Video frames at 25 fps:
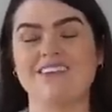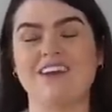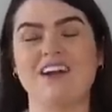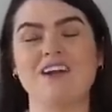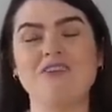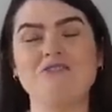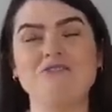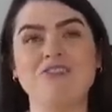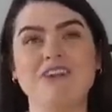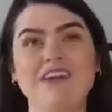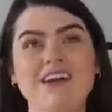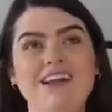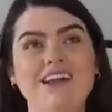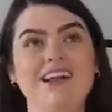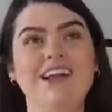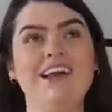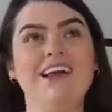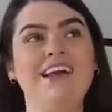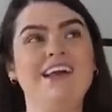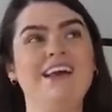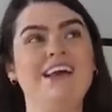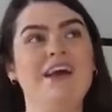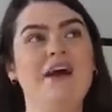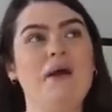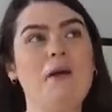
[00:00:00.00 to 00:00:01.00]
and I
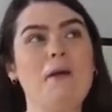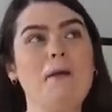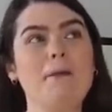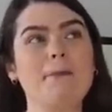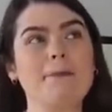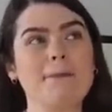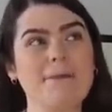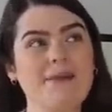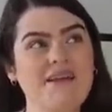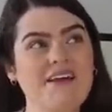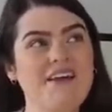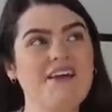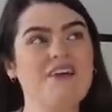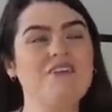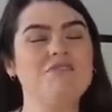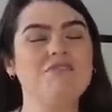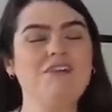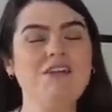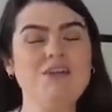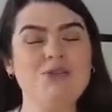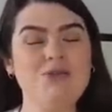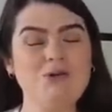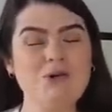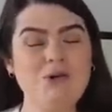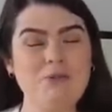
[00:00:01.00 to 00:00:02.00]
really
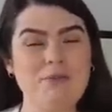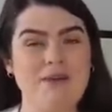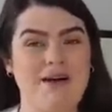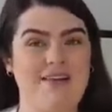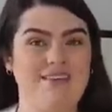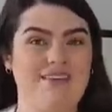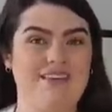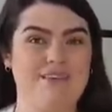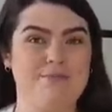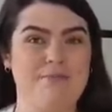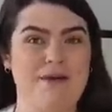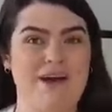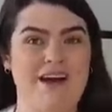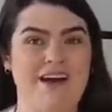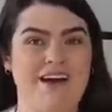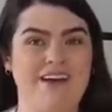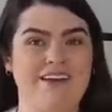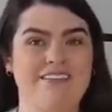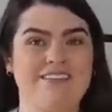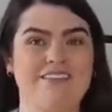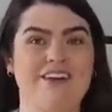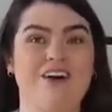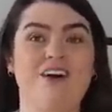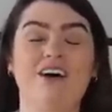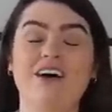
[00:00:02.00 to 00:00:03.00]
thought about these
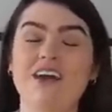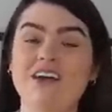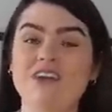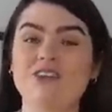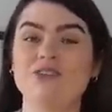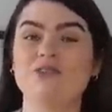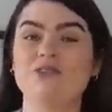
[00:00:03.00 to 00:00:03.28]
bags. I